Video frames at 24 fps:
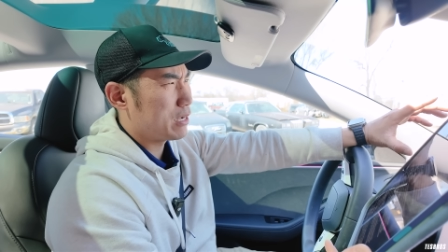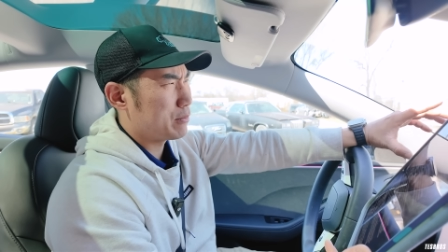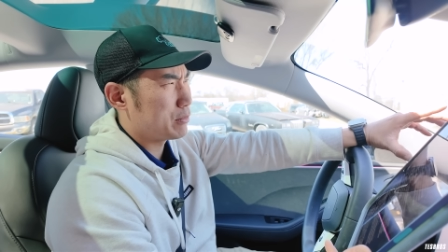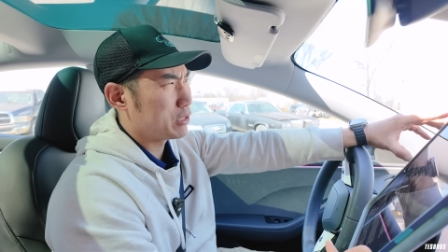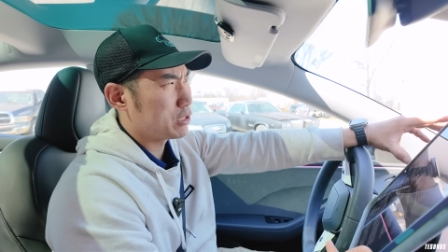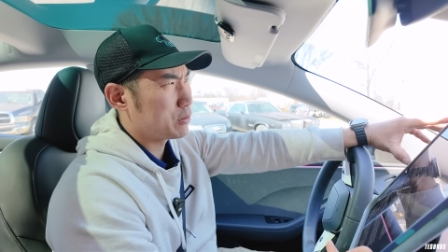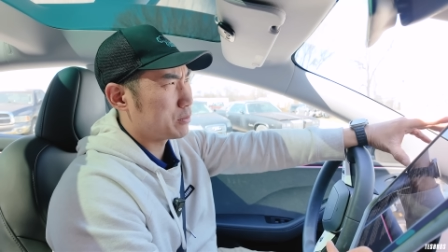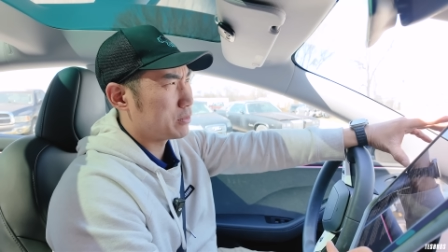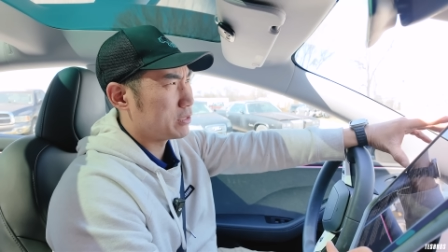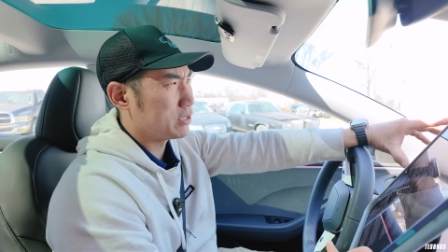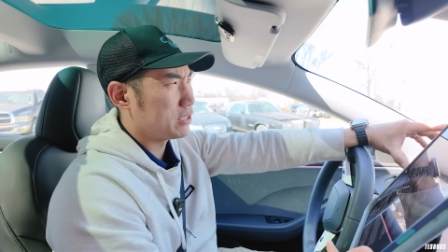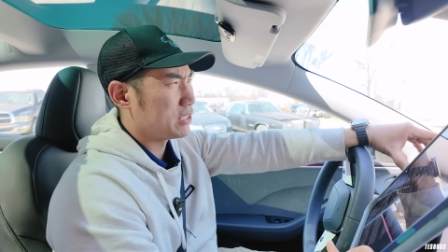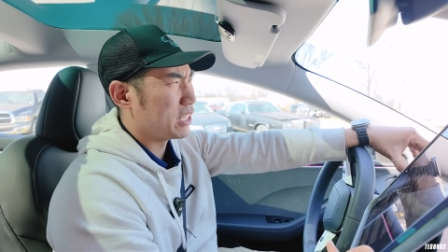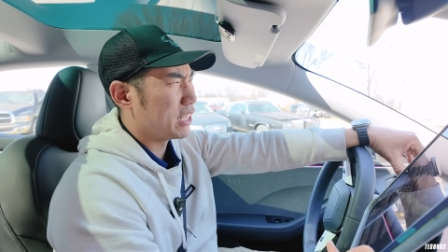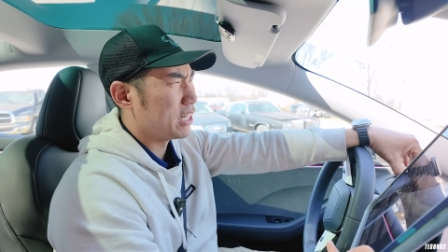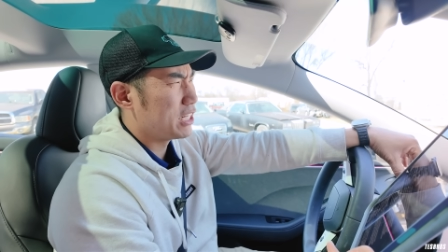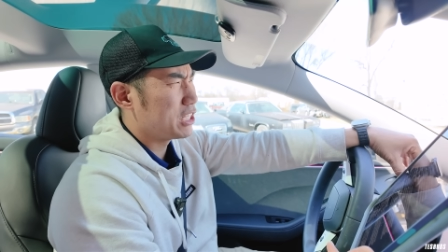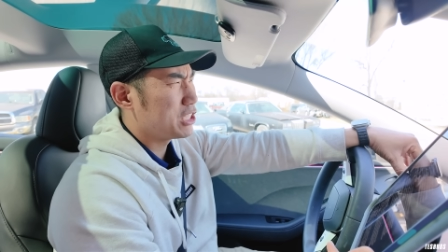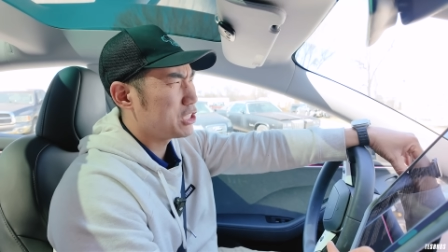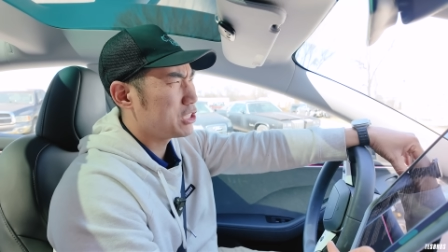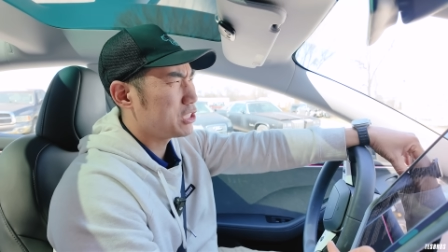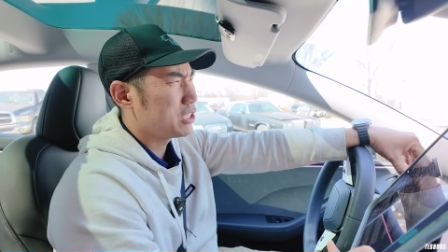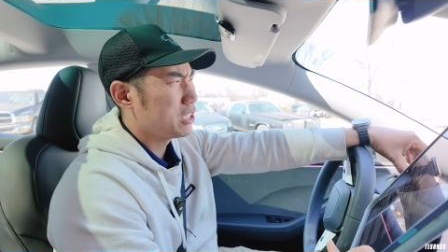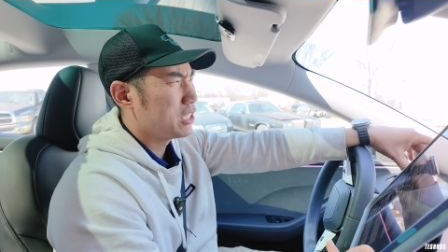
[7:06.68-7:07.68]
how much
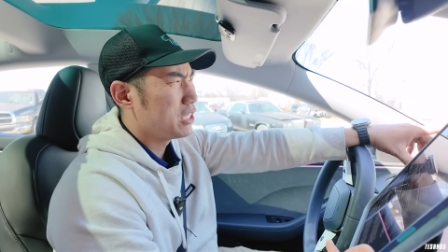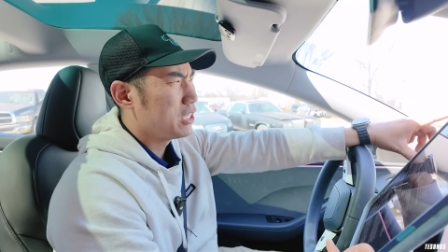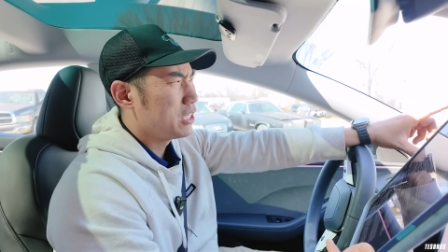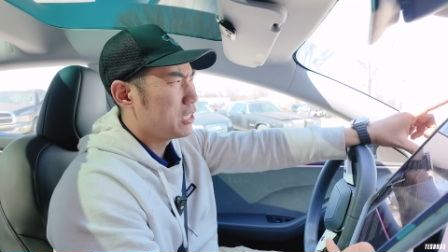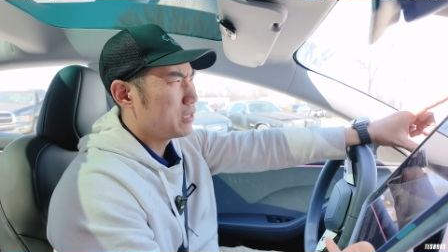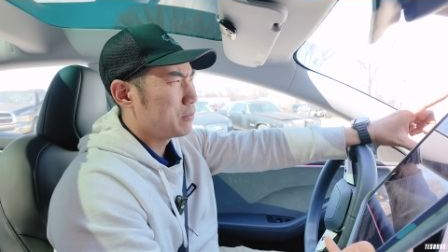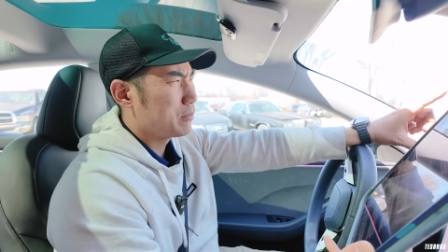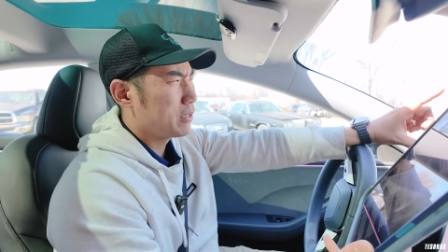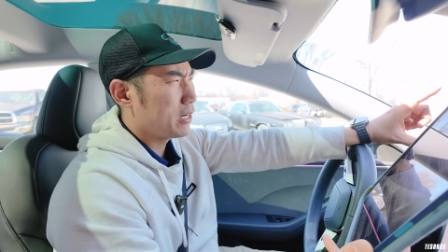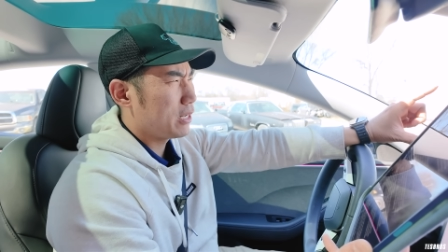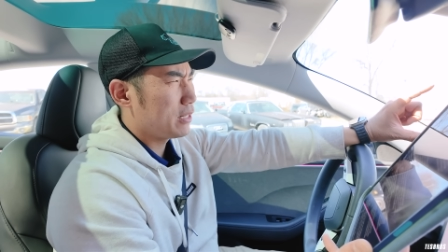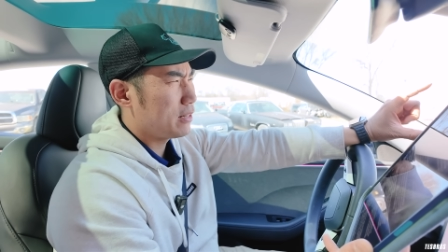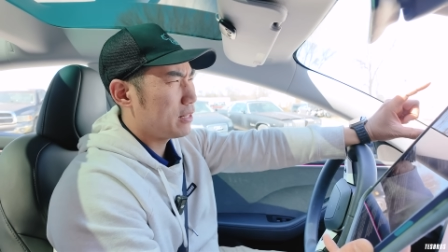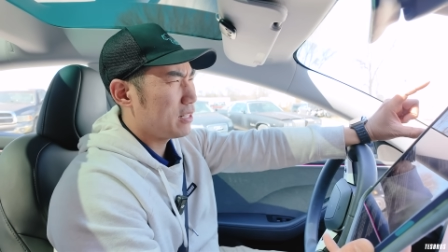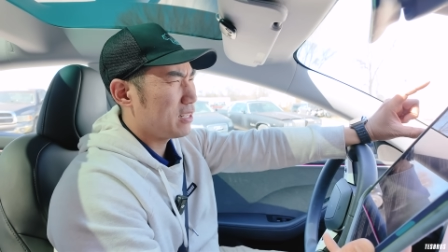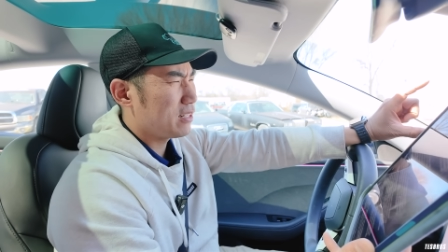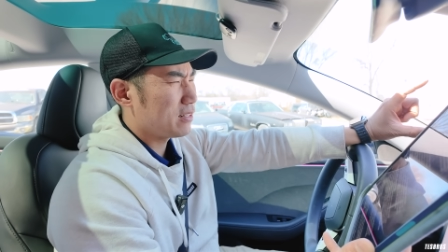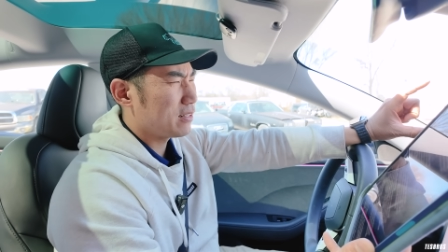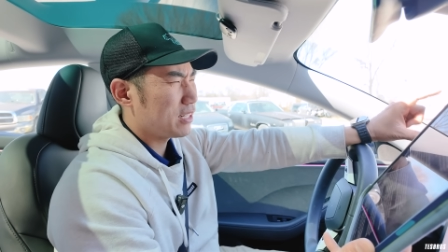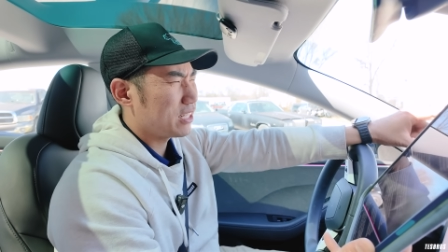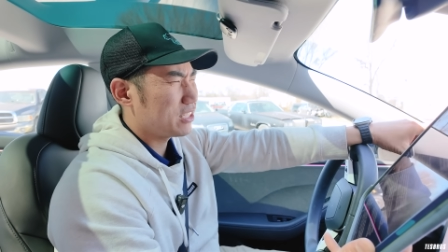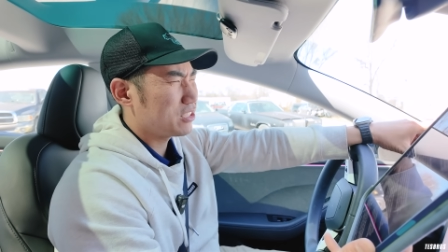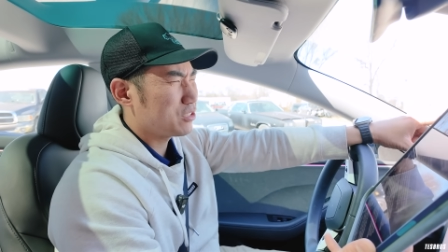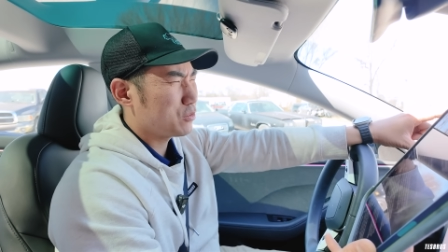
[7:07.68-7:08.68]
percentage, but I
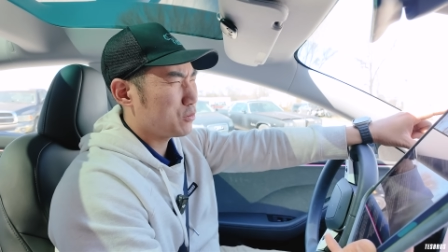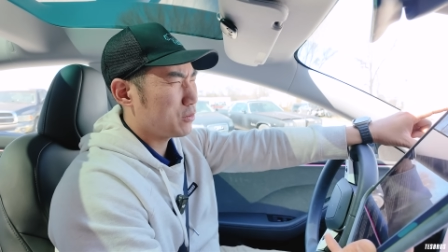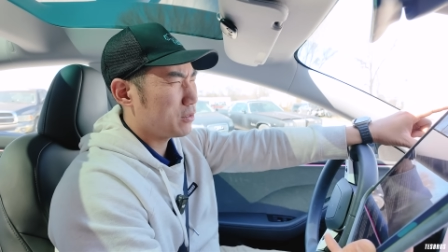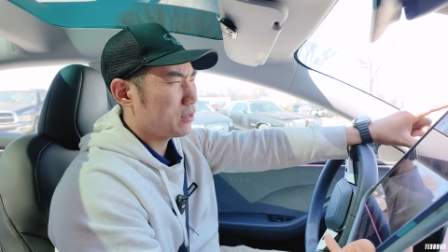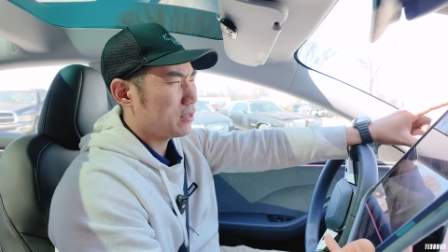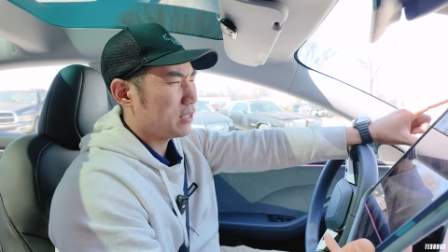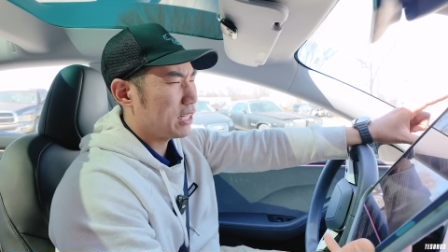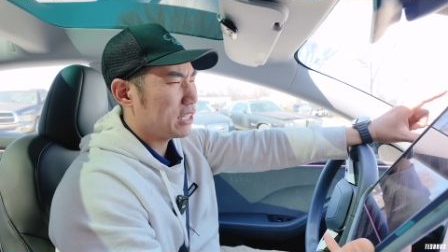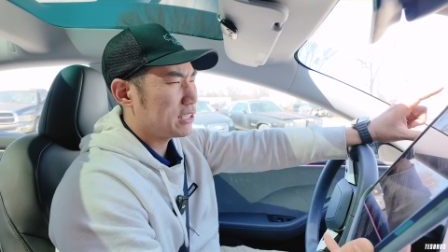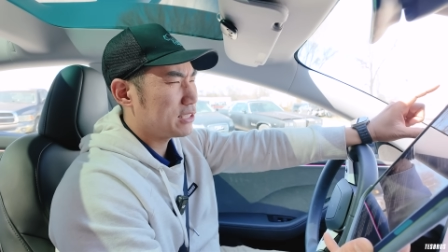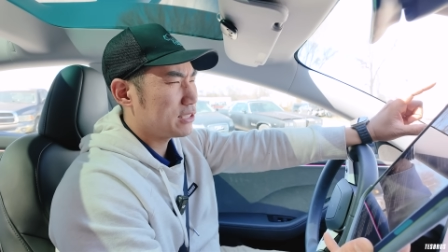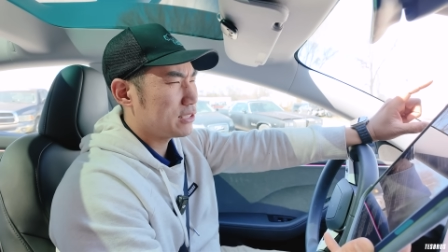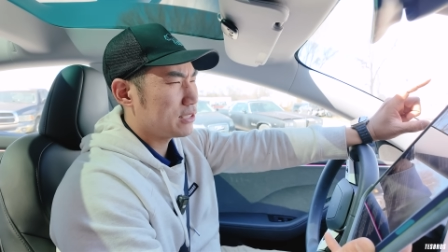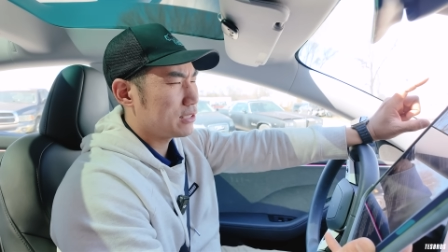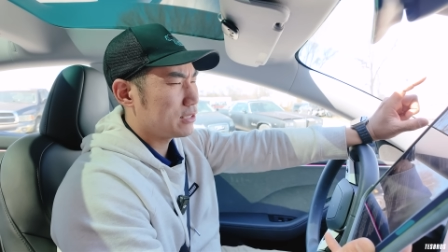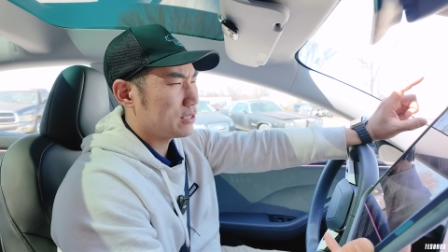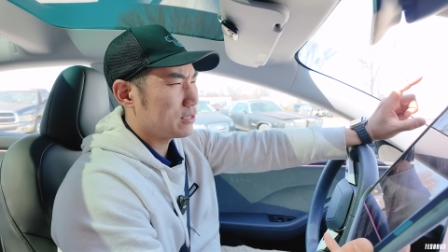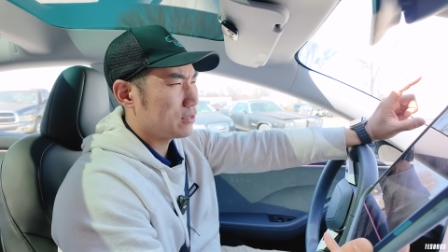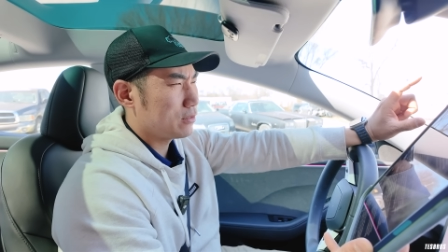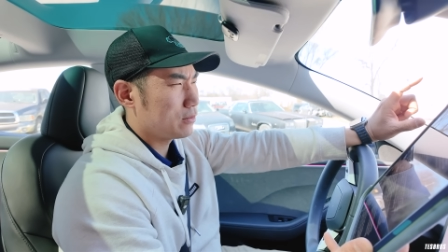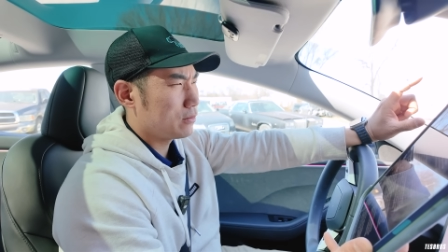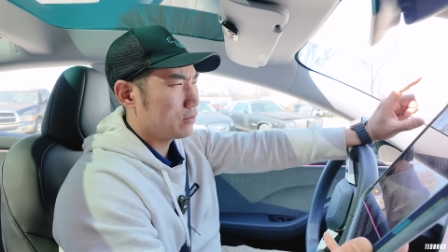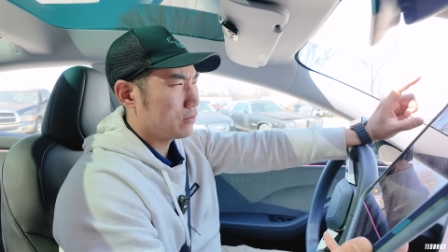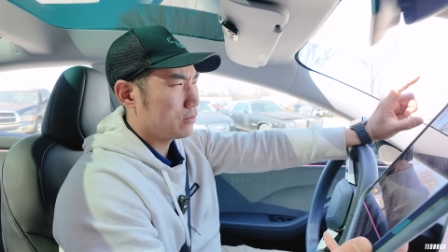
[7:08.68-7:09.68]
think that's, that's